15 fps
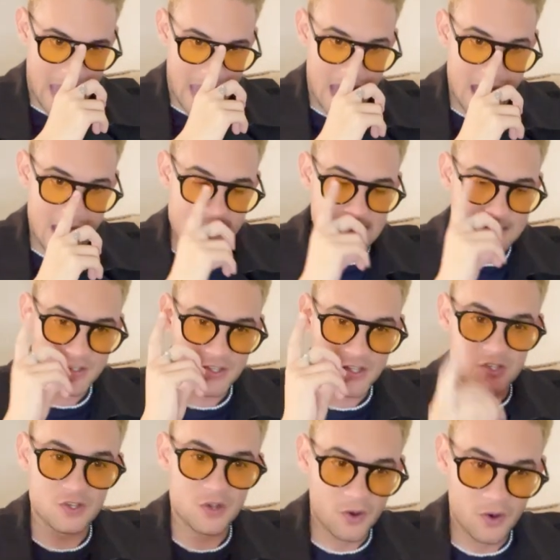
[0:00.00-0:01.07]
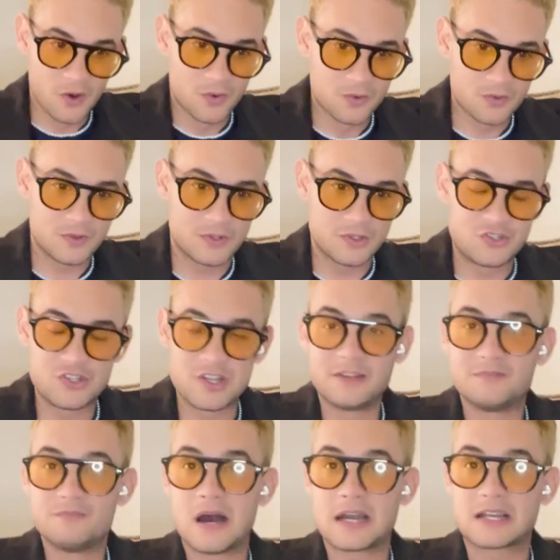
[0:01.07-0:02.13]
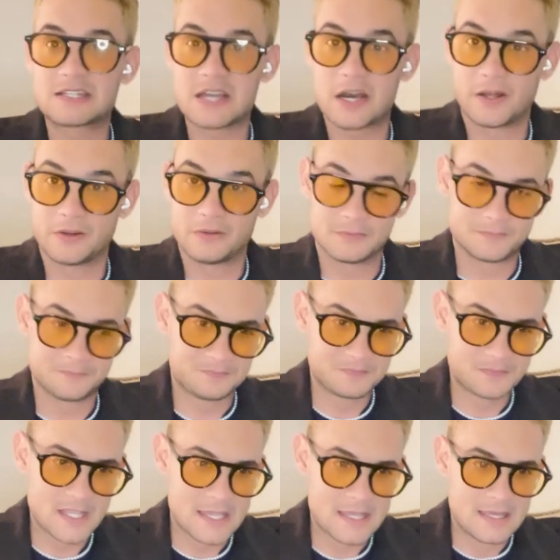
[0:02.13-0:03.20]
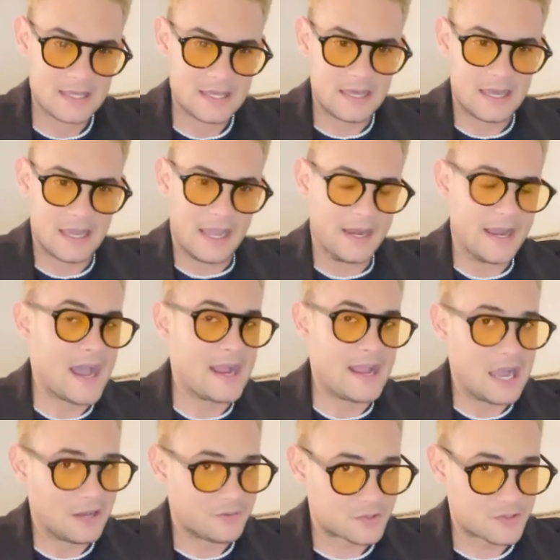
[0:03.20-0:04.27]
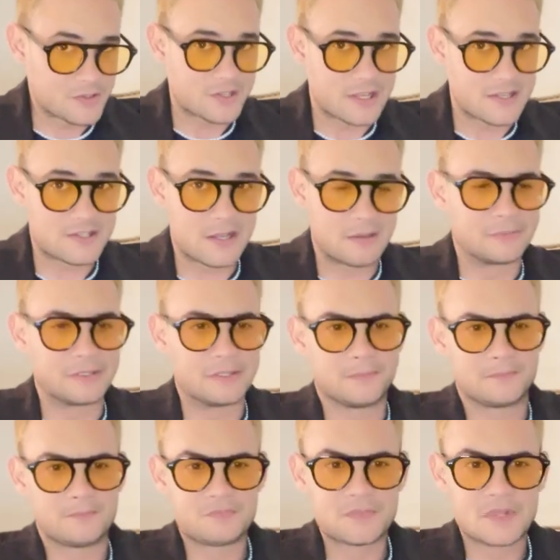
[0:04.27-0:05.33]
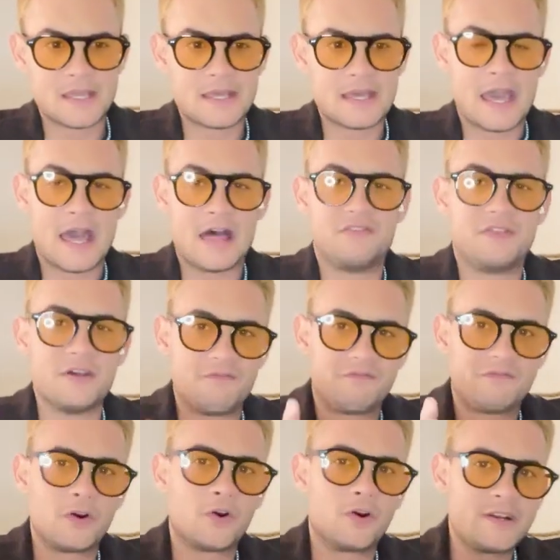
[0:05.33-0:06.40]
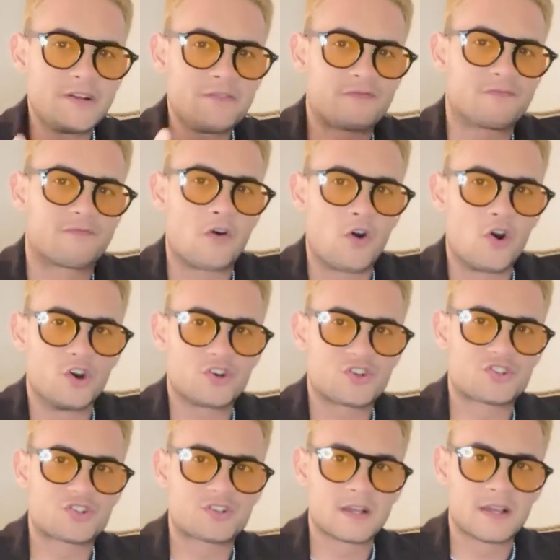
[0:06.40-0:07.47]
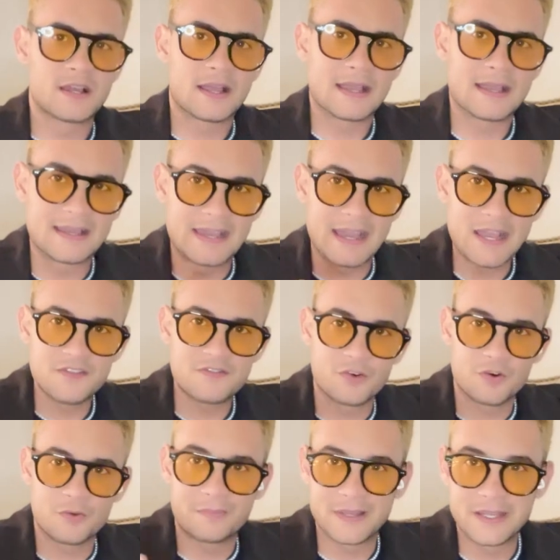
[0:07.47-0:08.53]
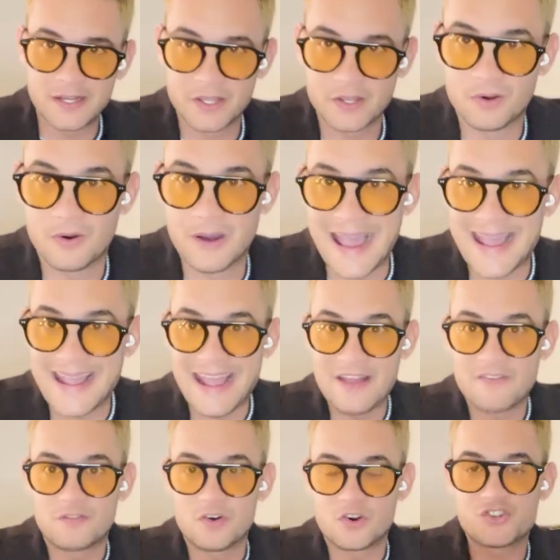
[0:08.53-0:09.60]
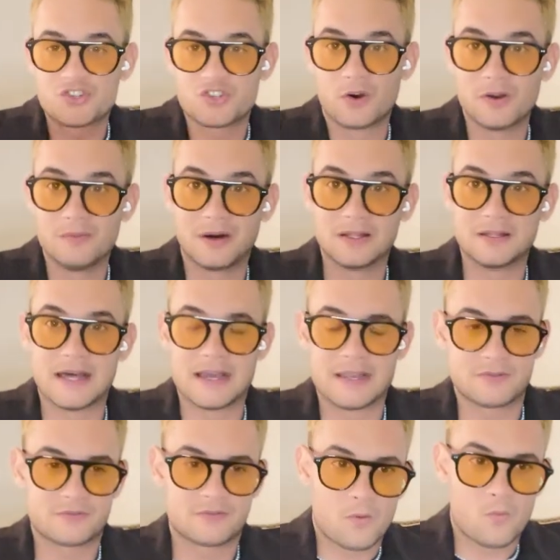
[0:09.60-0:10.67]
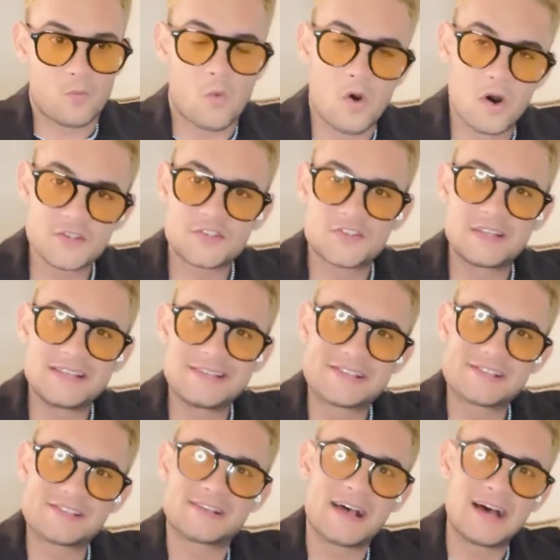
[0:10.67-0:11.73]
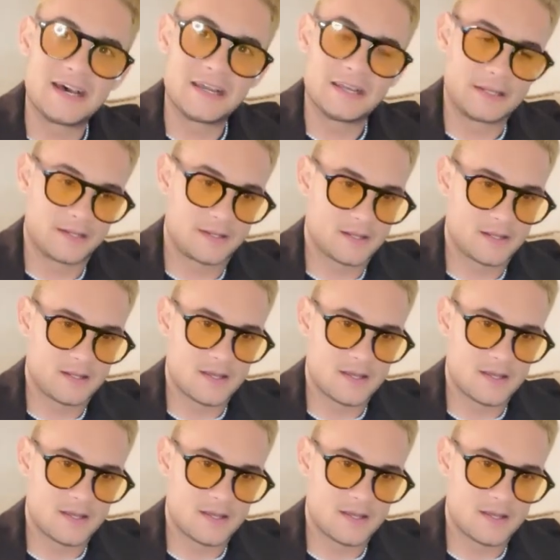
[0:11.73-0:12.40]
I saw Gene McDonald. And I have to say something. The very first Gaither video I ever saw in my life was inside